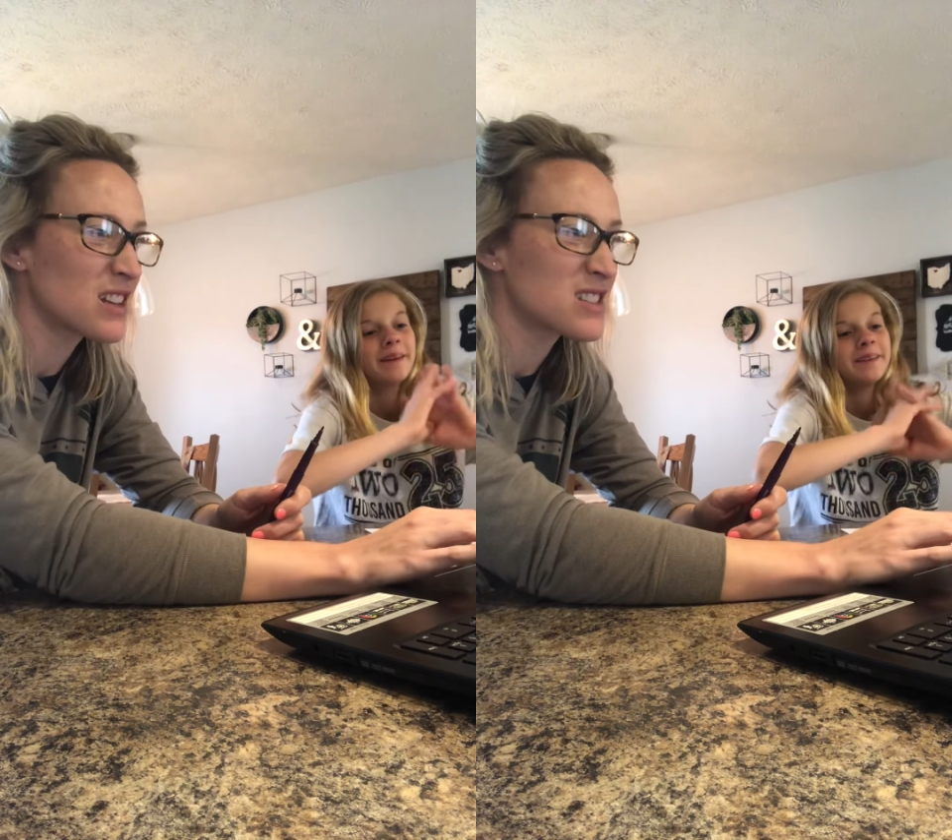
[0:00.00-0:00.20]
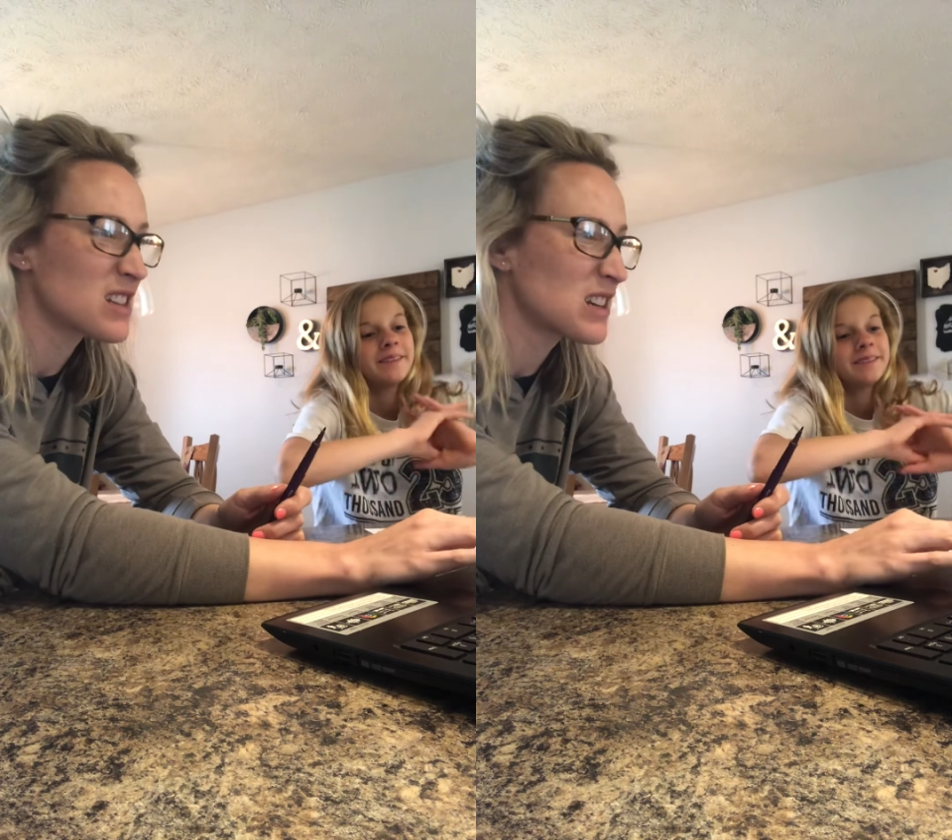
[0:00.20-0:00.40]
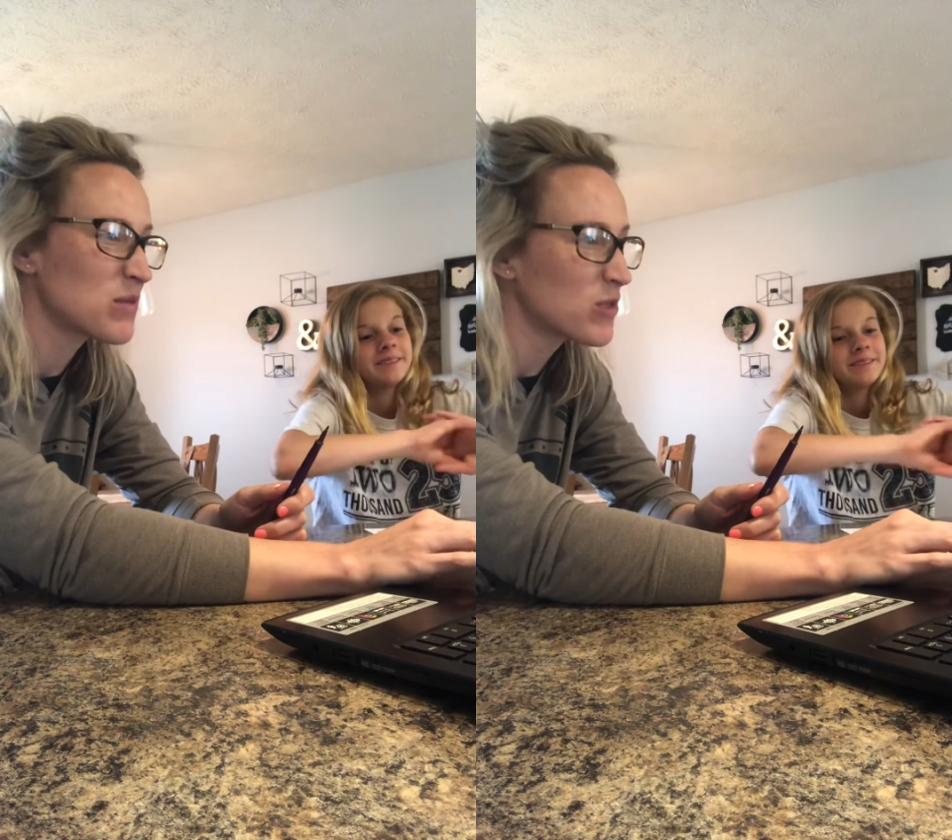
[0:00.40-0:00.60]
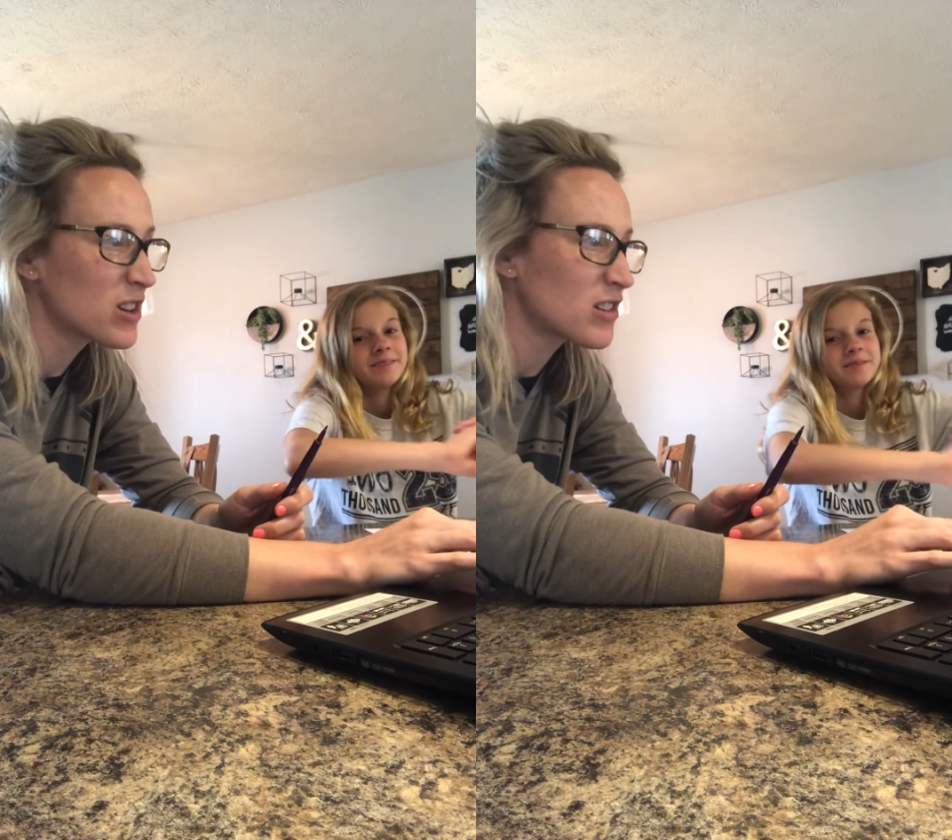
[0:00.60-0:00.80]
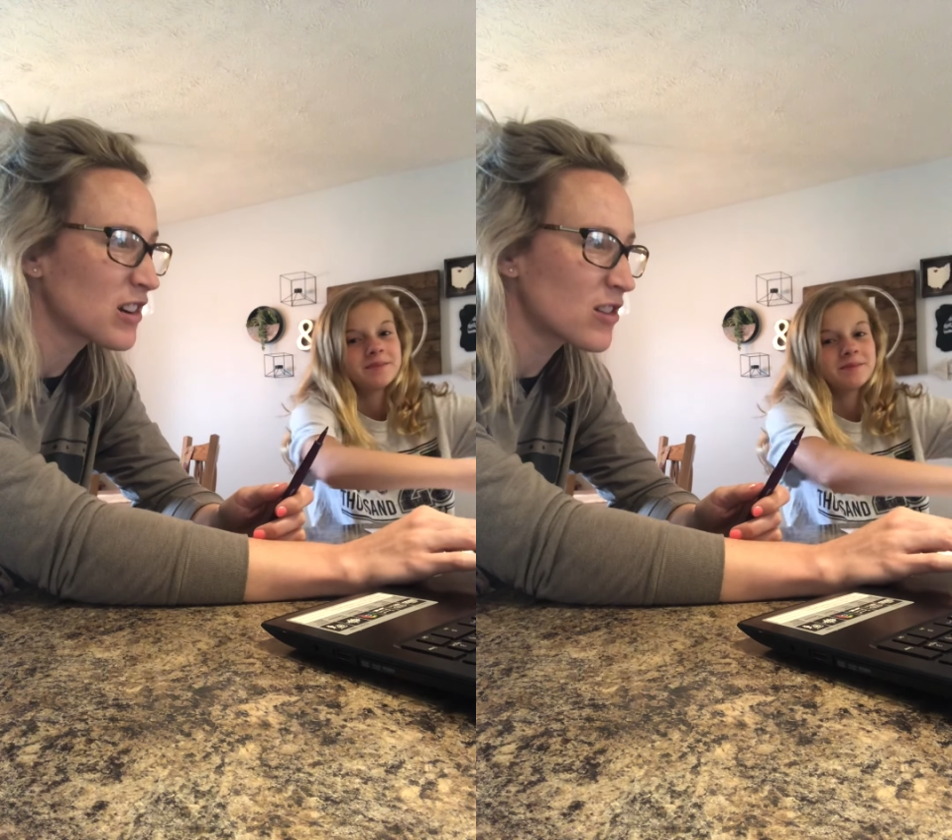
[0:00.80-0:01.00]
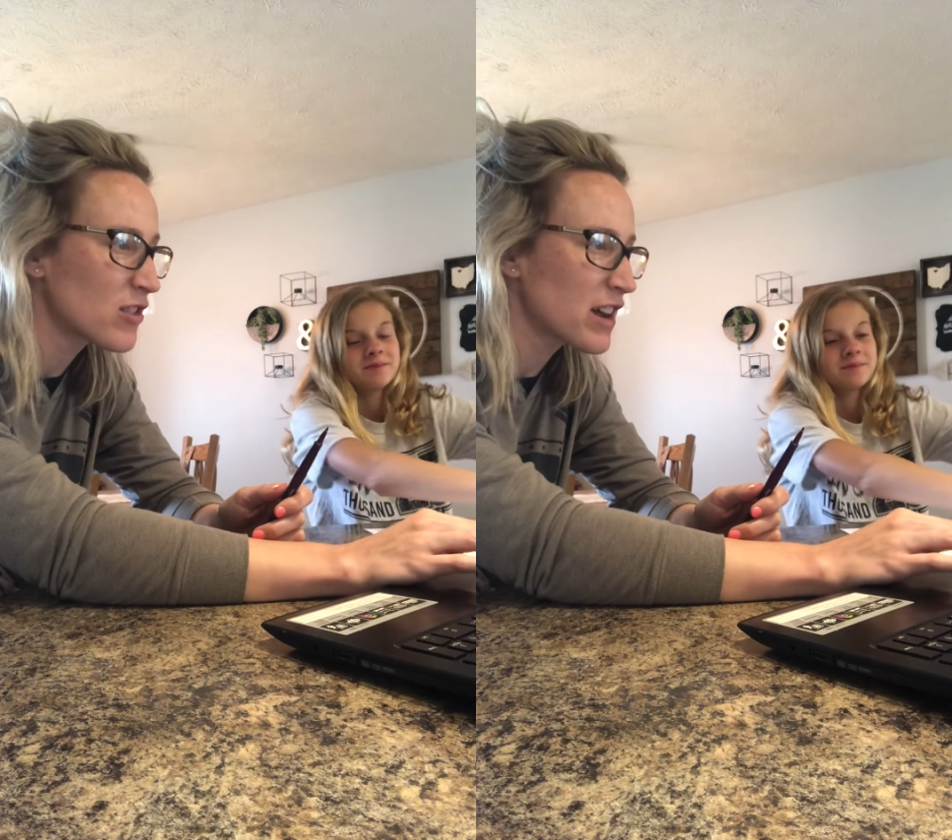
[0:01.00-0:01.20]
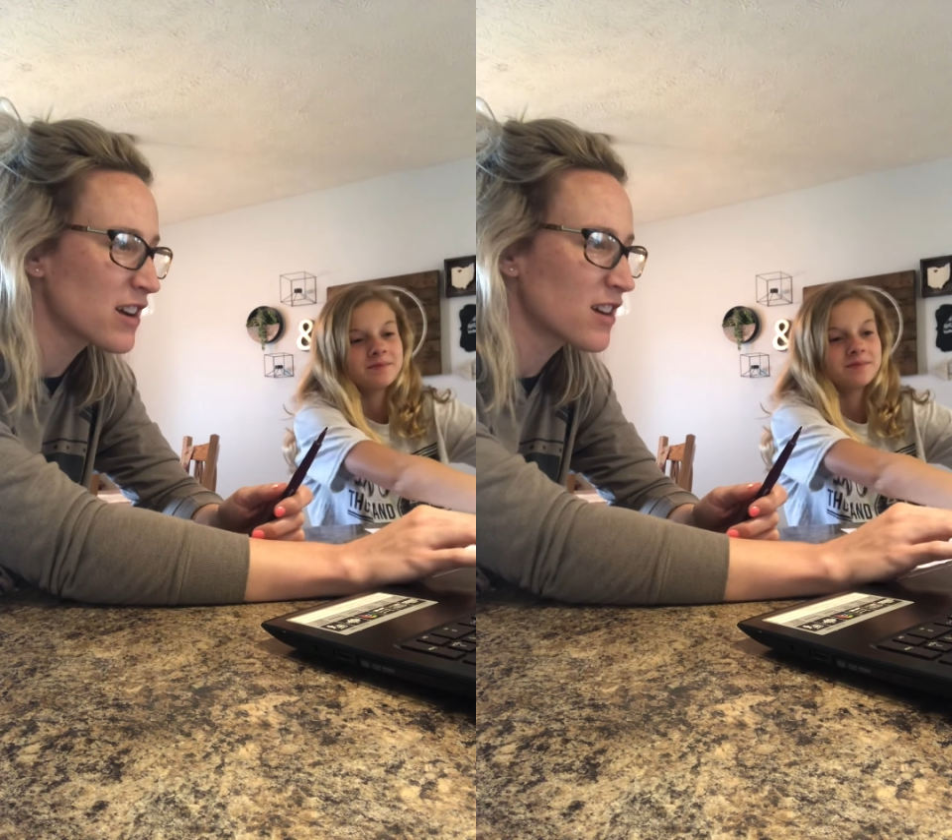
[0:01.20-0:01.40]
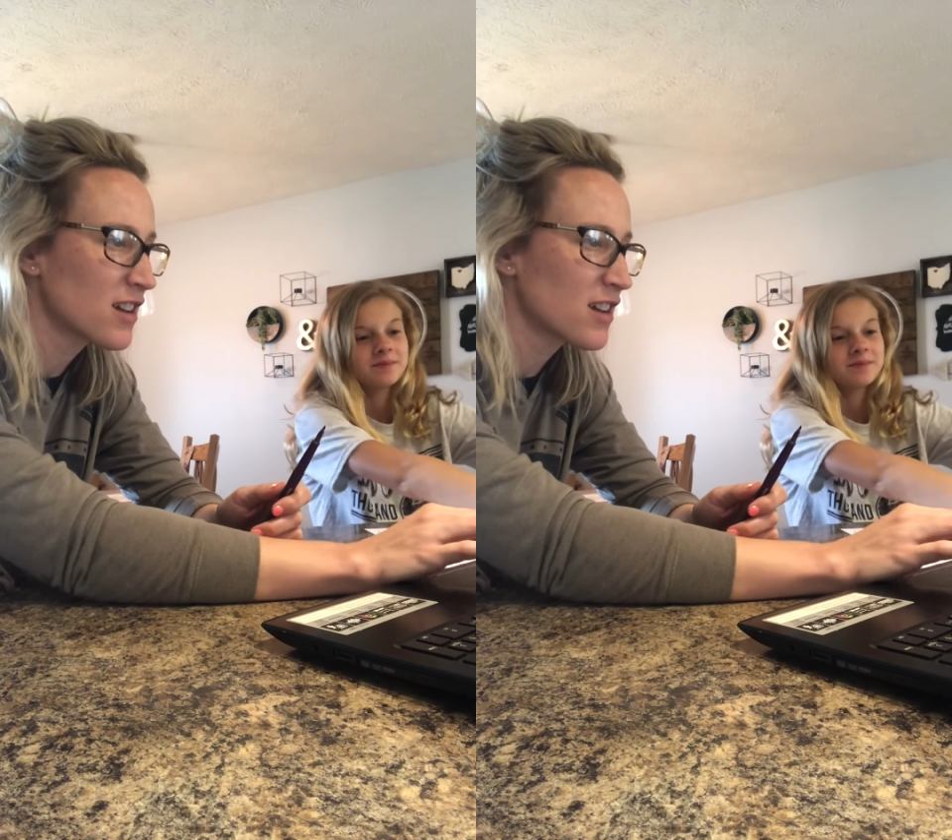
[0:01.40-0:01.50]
because they didn't want you to go there?